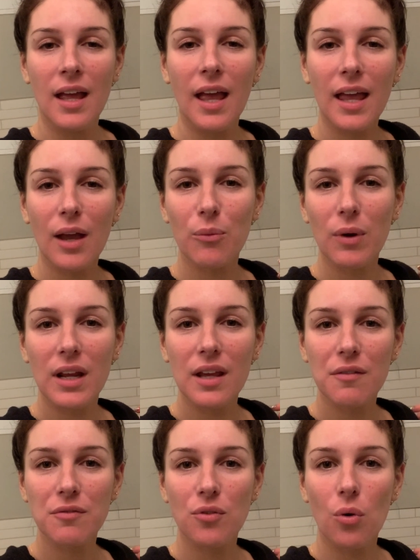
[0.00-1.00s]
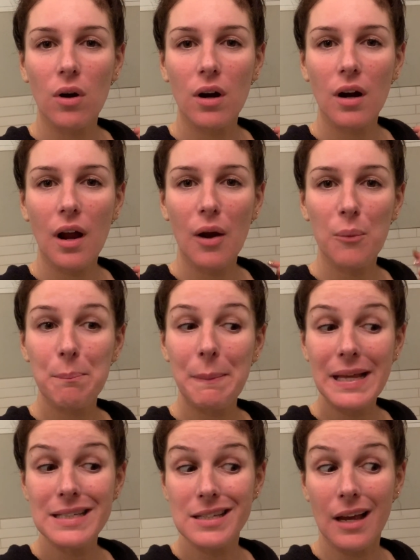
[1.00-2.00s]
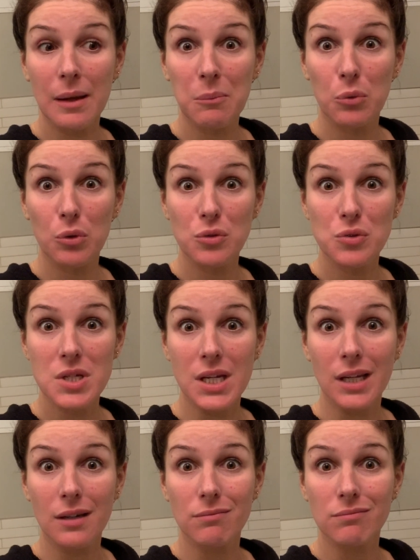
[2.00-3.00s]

and get ready for our bedtime routine.